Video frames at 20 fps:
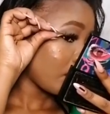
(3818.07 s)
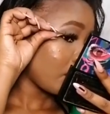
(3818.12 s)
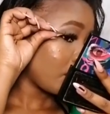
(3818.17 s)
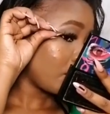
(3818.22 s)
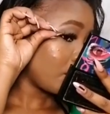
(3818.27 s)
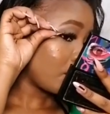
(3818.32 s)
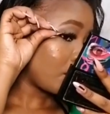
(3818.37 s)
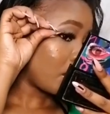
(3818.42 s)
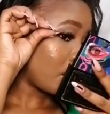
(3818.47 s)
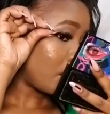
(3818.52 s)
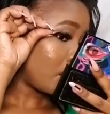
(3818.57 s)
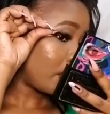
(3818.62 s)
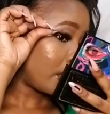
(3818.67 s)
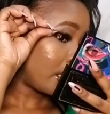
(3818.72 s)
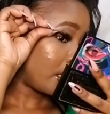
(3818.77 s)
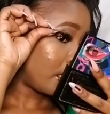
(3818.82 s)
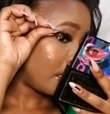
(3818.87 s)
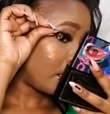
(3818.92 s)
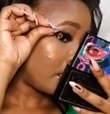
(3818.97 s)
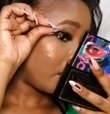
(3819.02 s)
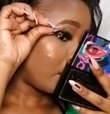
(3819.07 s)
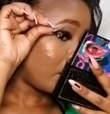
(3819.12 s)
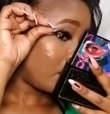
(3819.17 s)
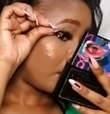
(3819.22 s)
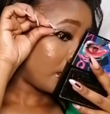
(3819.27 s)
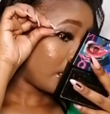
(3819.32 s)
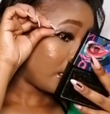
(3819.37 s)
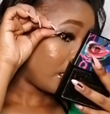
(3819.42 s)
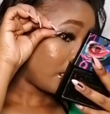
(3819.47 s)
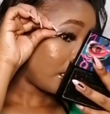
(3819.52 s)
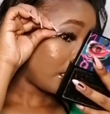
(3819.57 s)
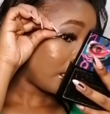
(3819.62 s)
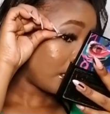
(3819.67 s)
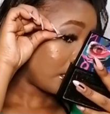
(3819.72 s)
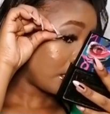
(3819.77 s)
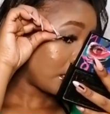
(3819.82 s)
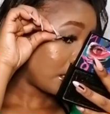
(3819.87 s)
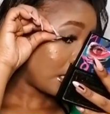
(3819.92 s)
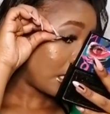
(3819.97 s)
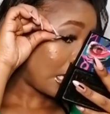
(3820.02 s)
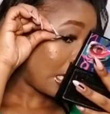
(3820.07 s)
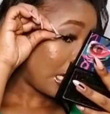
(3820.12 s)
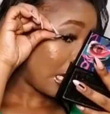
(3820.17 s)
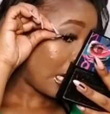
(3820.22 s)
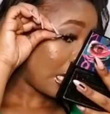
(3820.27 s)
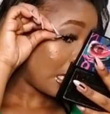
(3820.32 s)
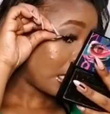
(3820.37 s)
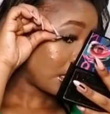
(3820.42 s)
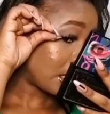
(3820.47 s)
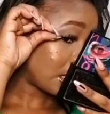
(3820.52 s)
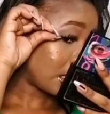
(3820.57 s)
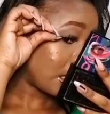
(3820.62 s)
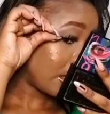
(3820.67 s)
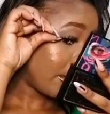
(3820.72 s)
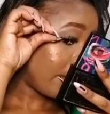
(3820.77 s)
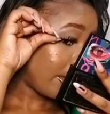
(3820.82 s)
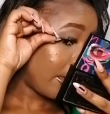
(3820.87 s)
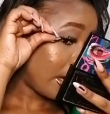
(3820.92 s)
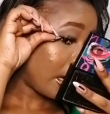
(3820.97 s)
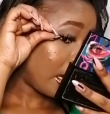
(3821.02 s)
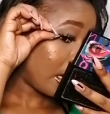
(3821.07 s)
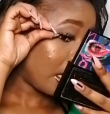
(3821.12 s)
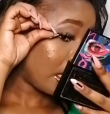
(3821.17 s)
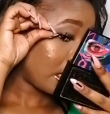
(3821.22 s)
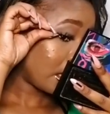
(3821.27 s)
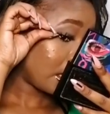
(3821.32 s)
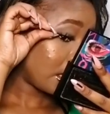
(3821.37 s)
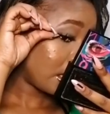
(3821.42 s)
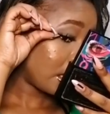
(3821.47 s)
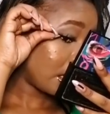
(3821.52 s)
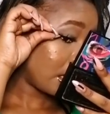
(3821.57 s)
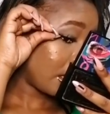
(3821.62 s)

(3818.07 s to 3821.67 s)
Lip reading: you go in with this last part,